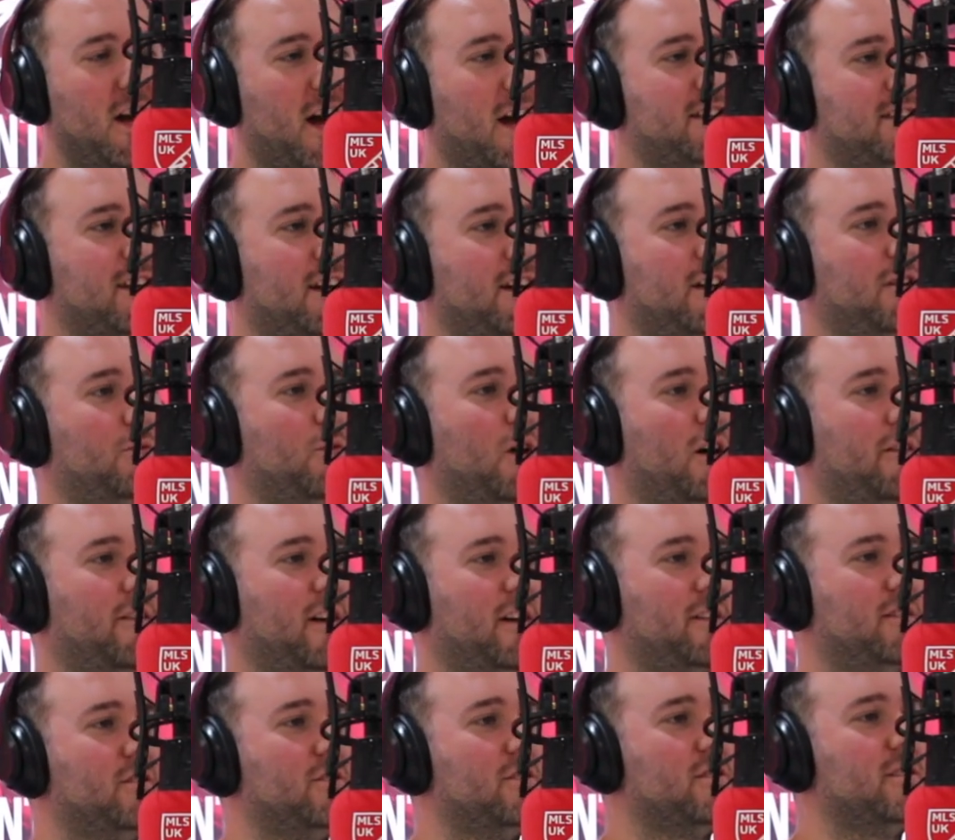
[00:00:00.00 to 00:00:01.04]
I tell you what
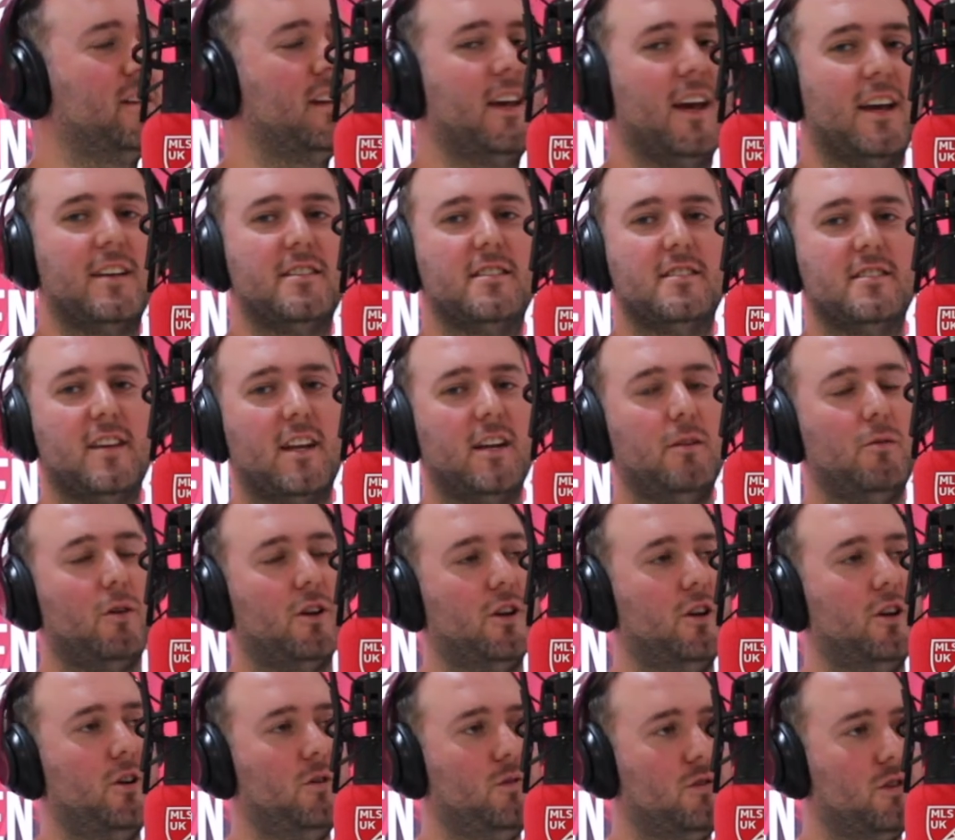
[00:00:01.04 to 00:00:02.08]
then, just in case there's
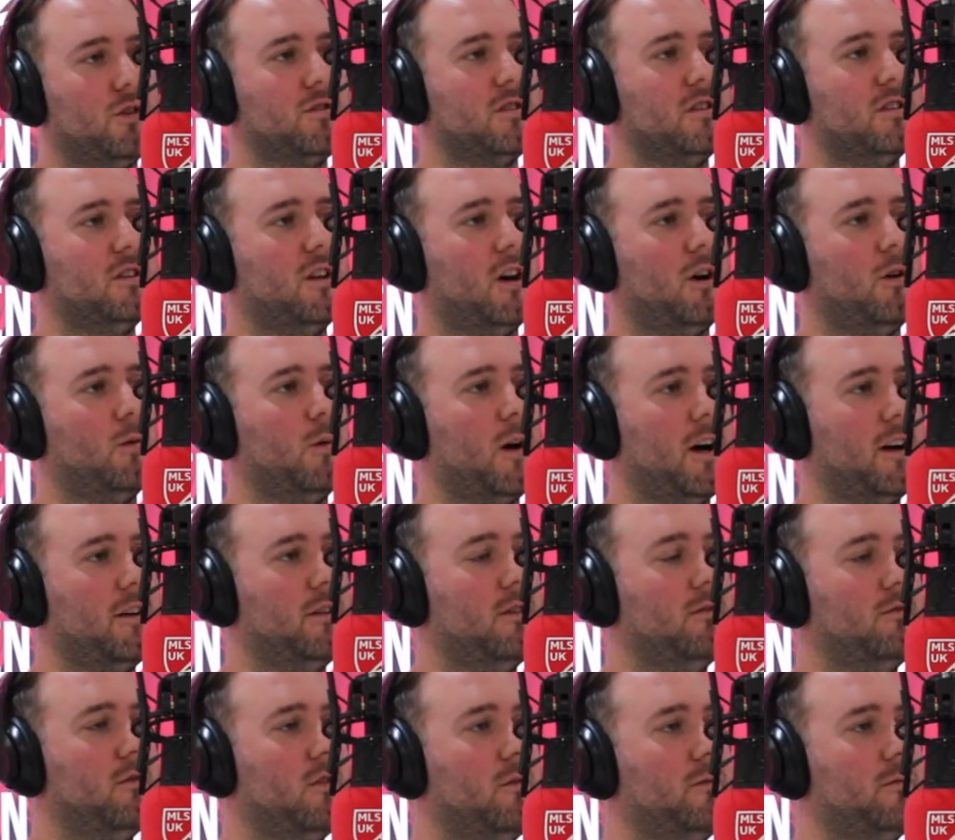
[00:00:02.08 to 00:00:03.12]
anyone who doesn't know, why don't
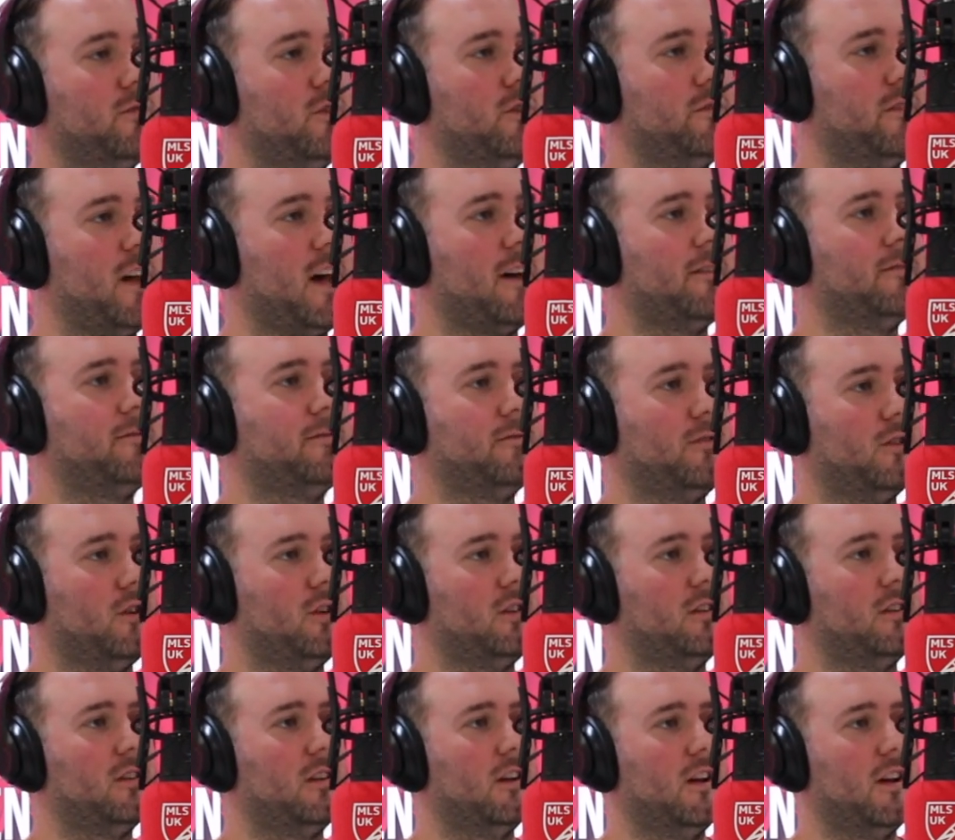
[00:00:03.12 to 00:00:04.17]
you run through their
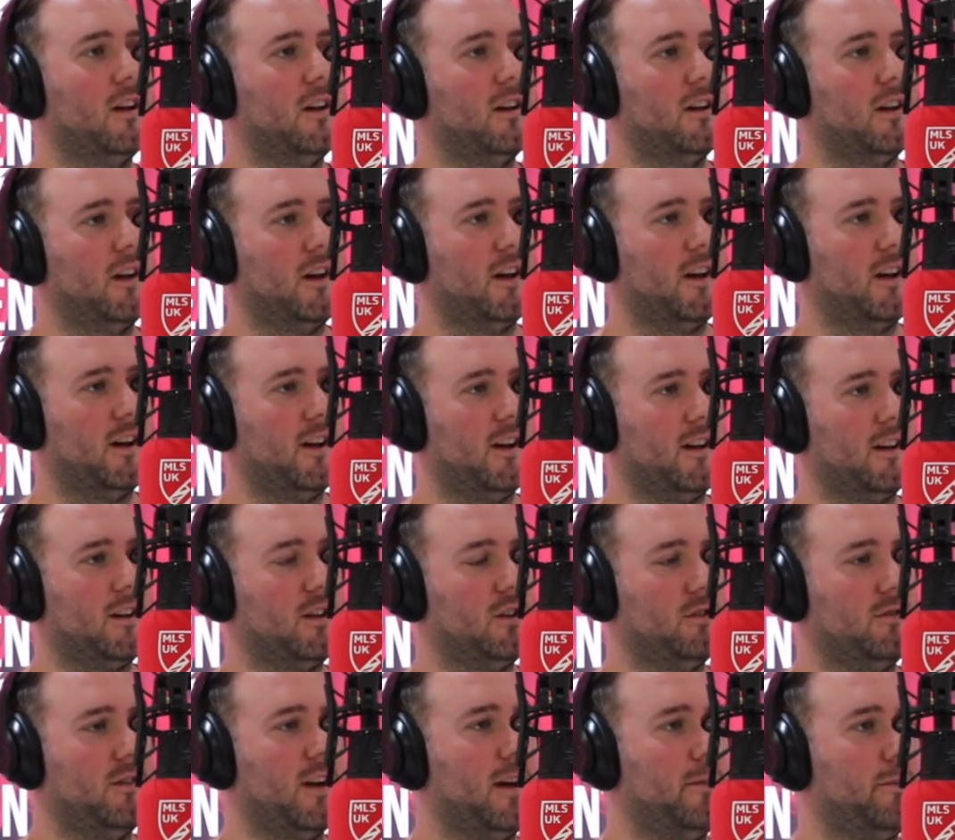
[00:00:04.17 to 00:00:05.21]
full
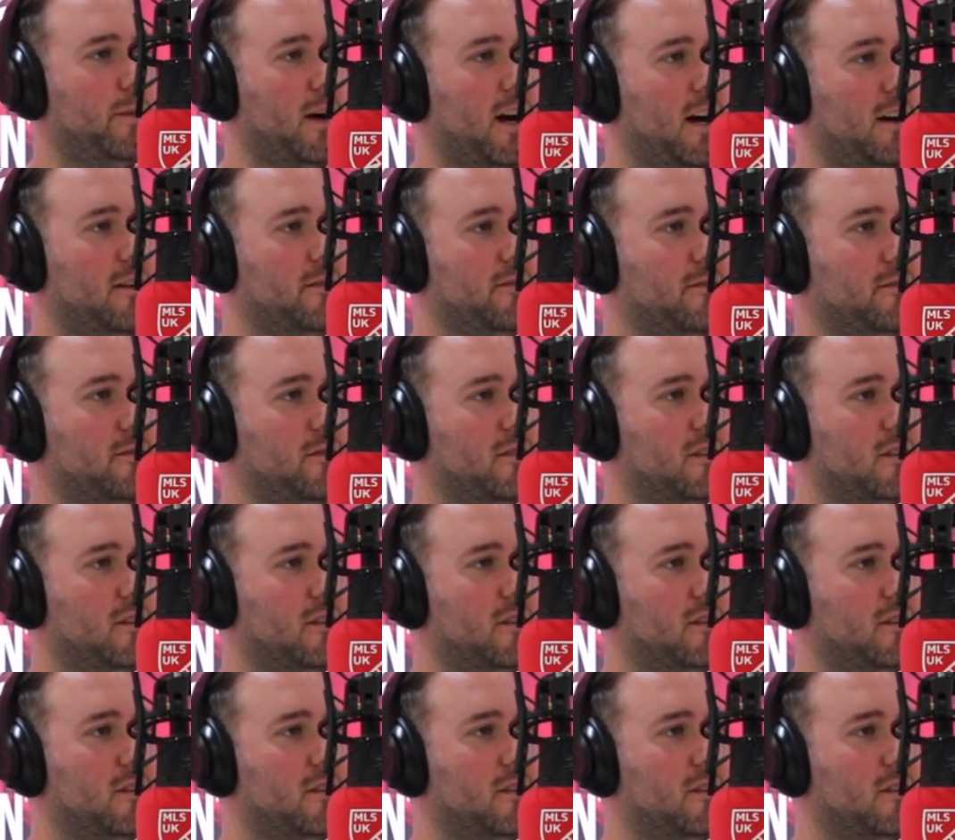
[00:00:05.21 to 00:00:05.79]
career path?